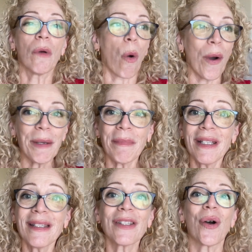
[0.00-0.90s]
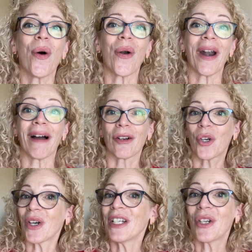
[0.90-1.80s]
ointments or uh,
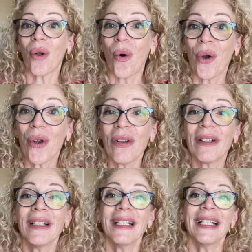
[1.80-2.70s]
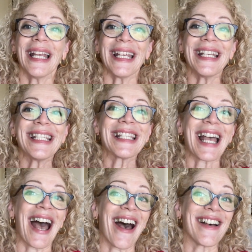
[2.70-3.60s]
coconut oil is
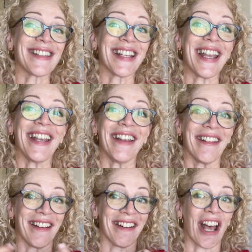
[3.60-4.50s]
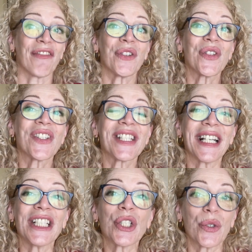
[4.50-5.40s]
as a an after
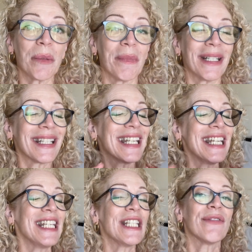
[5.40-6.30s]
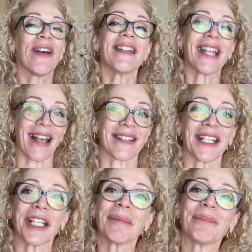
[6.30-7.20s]
sun treatment is
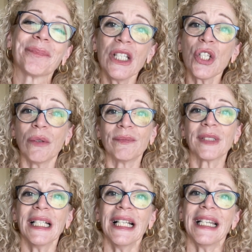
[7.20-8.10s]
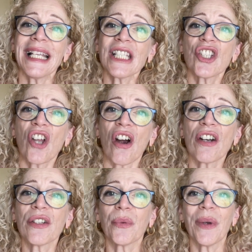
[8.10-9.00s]
fantastic. So let's
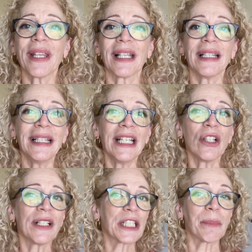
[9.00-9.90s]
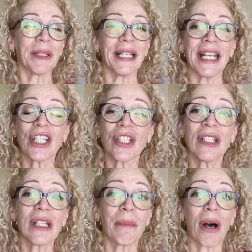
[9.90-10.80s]
start with a little
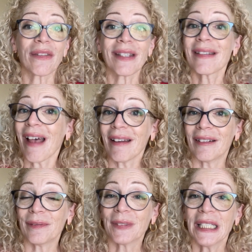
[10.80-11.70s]
explanation about the sun.